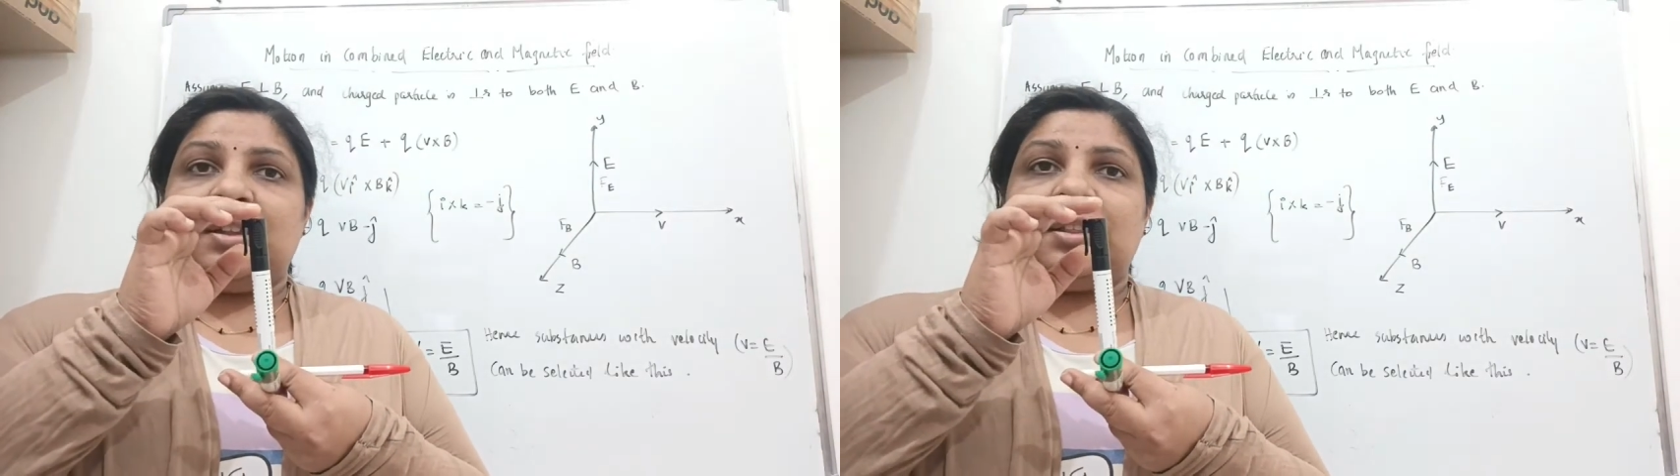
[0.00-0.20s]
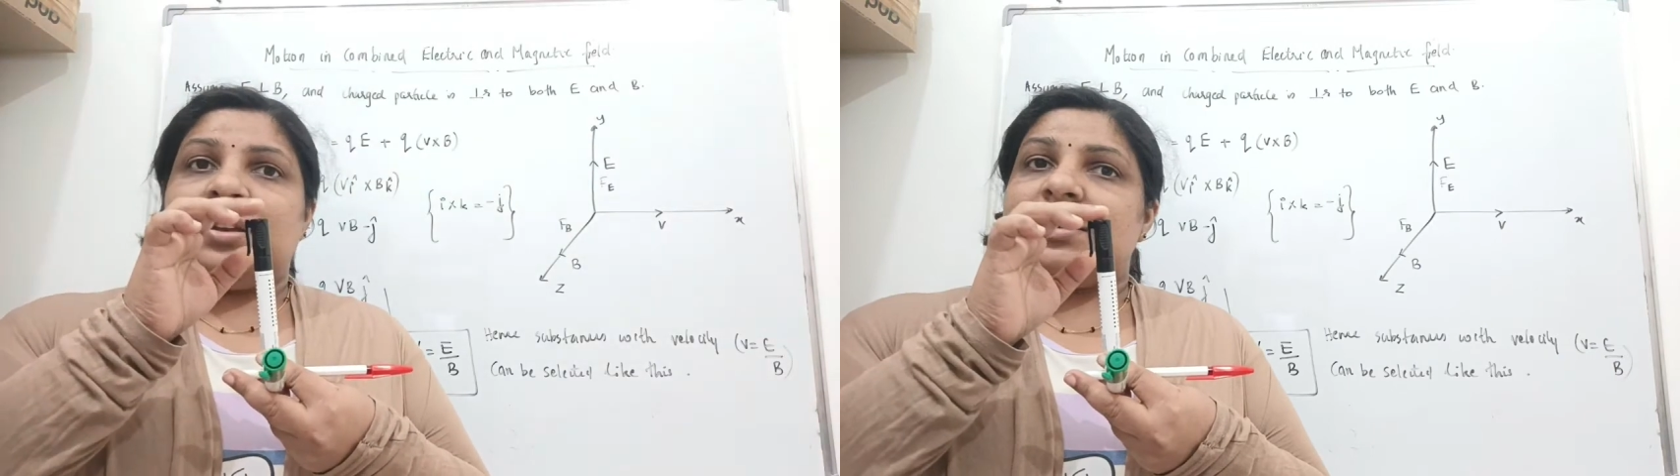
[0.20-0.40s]

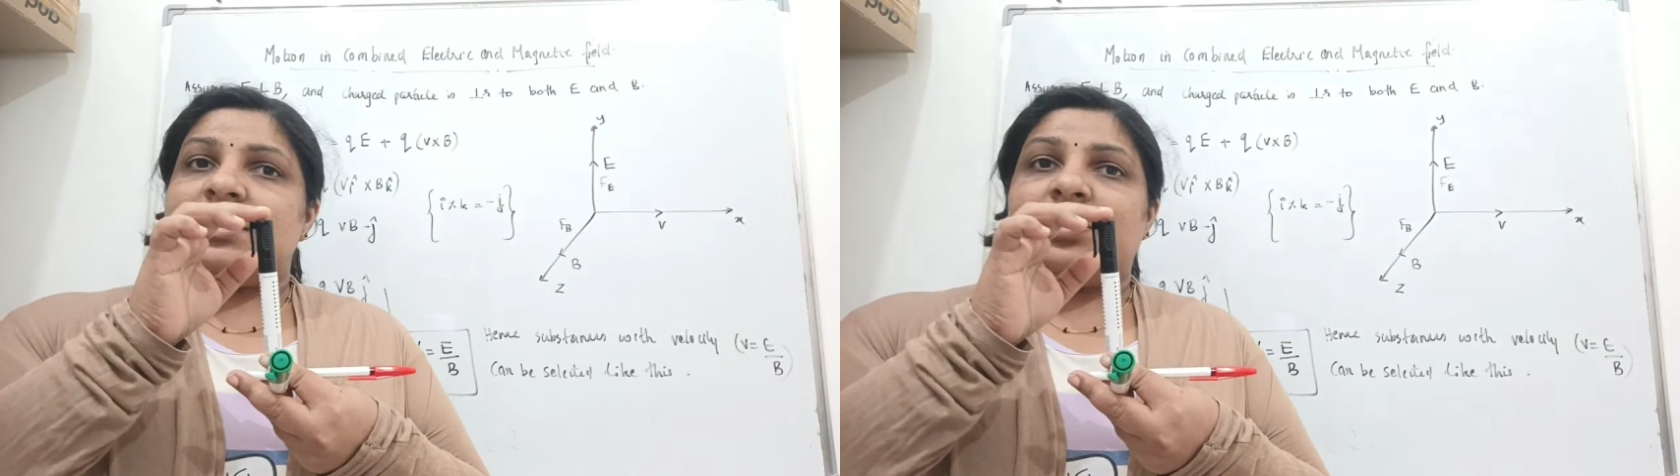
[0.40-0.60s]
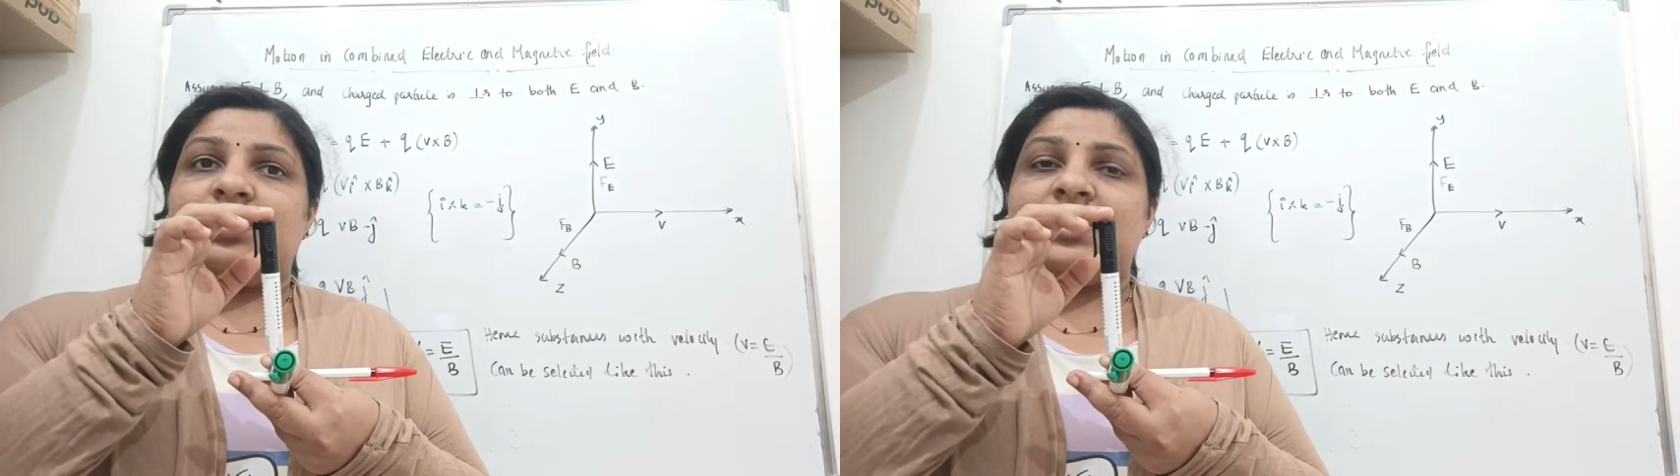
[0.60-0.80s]
that is
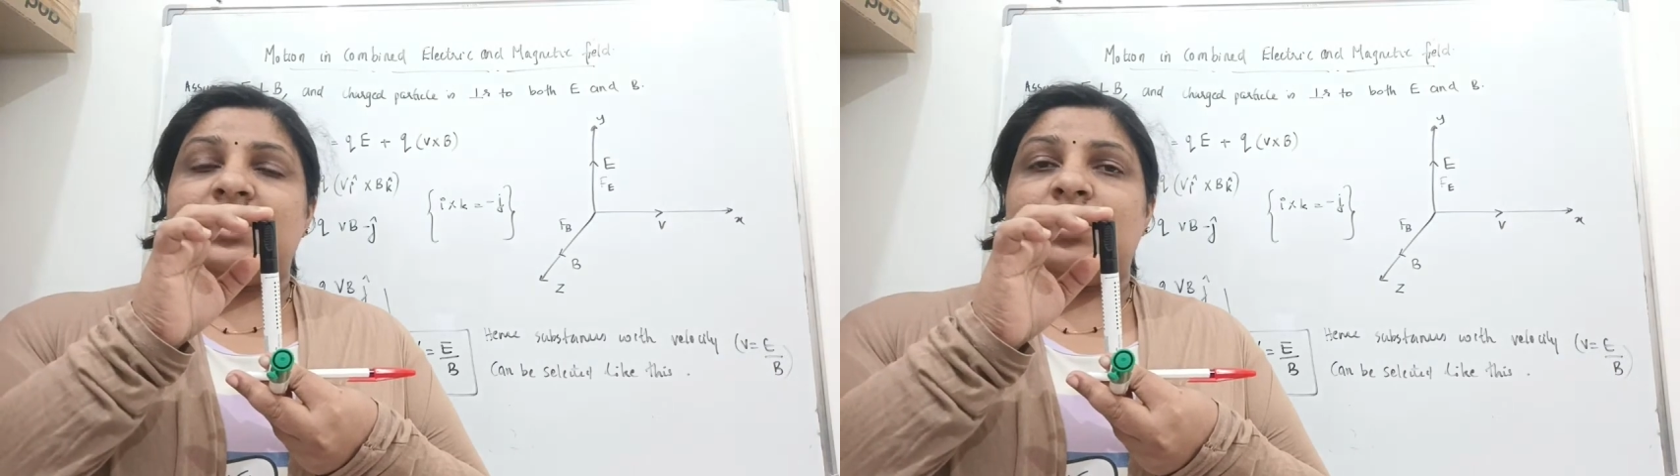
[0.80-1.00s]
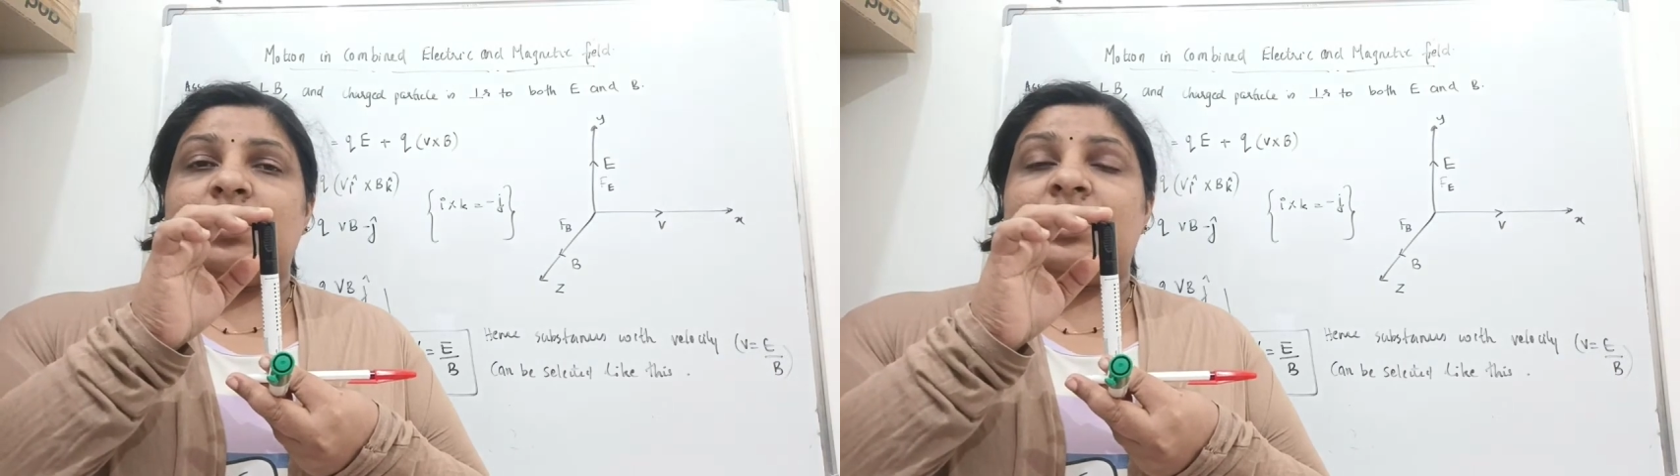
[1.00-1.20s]
F is
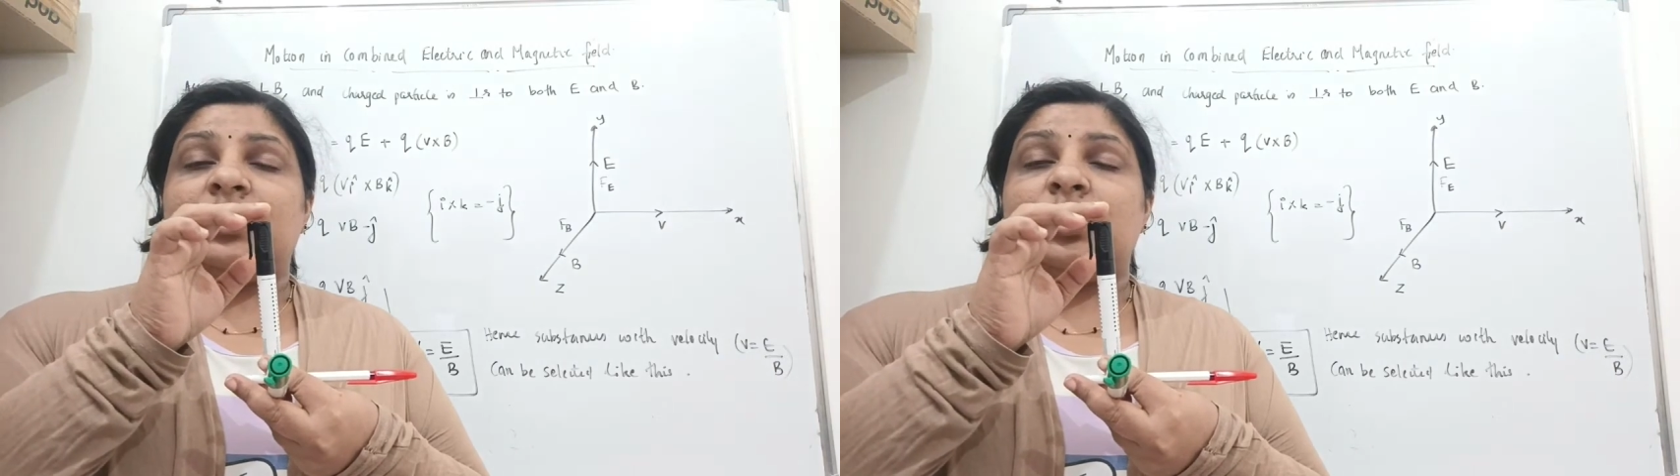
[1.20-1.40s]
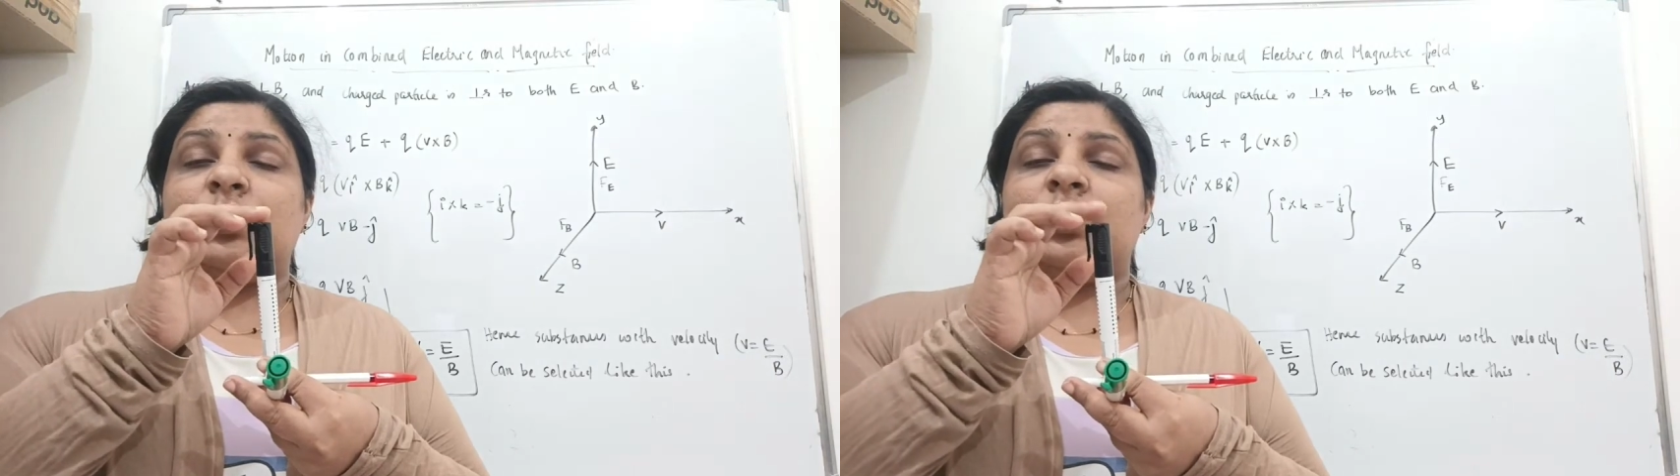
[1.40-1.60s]
equal to
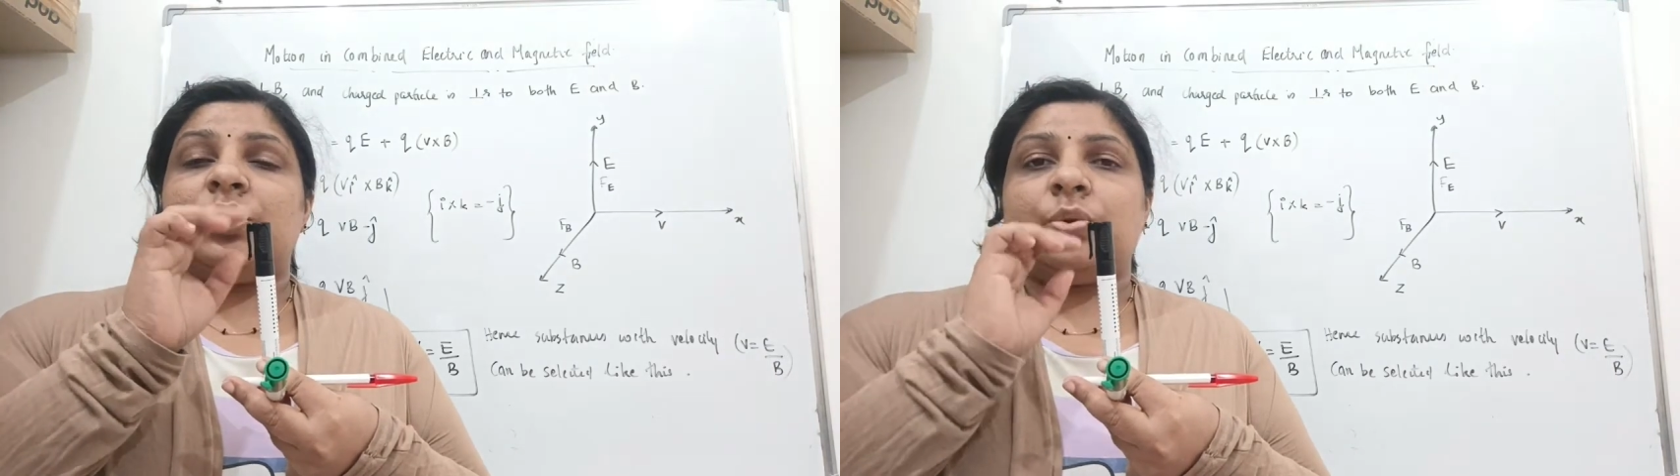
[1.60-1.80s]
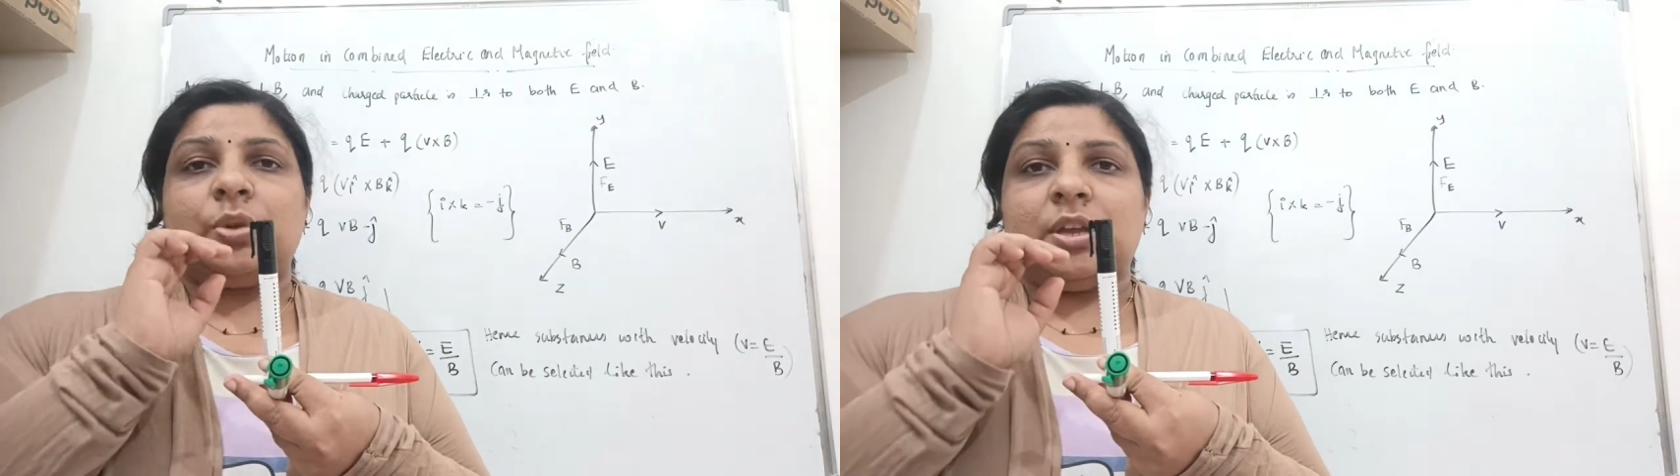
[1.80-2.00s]
Q
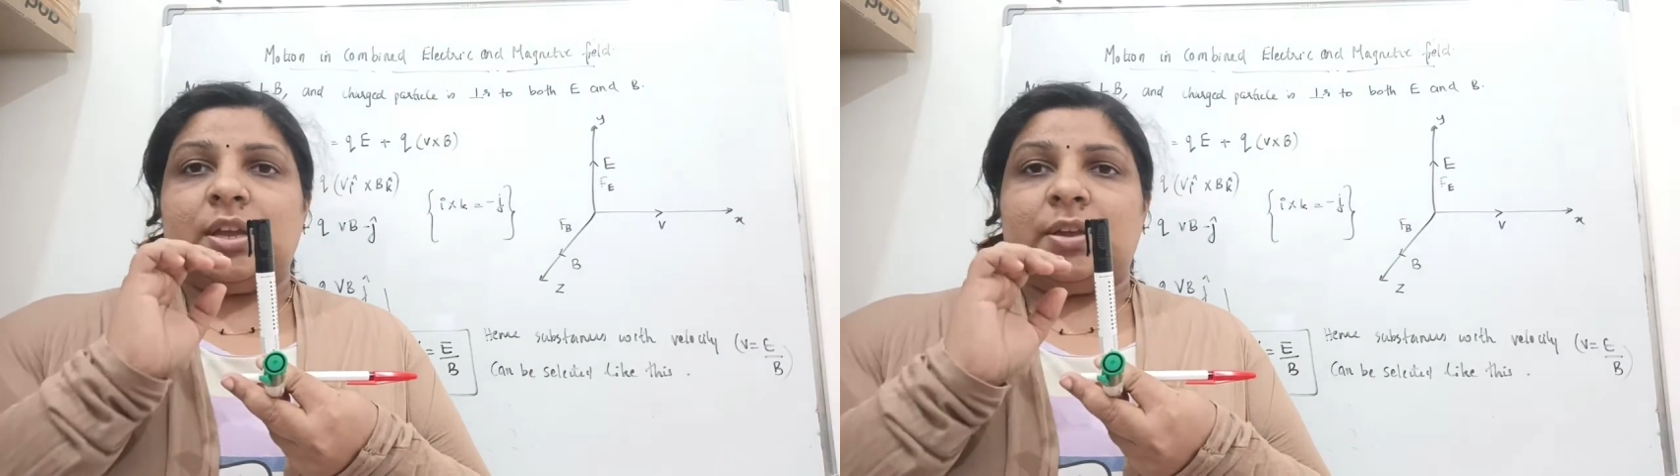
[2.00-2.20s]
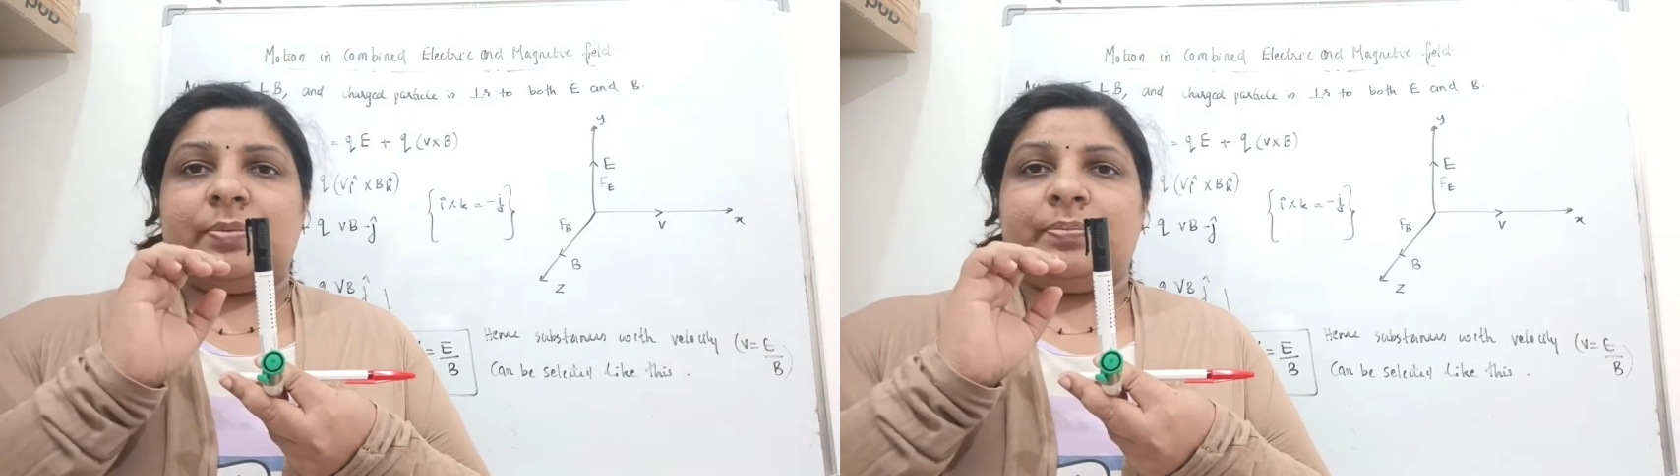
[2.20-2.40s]
into E.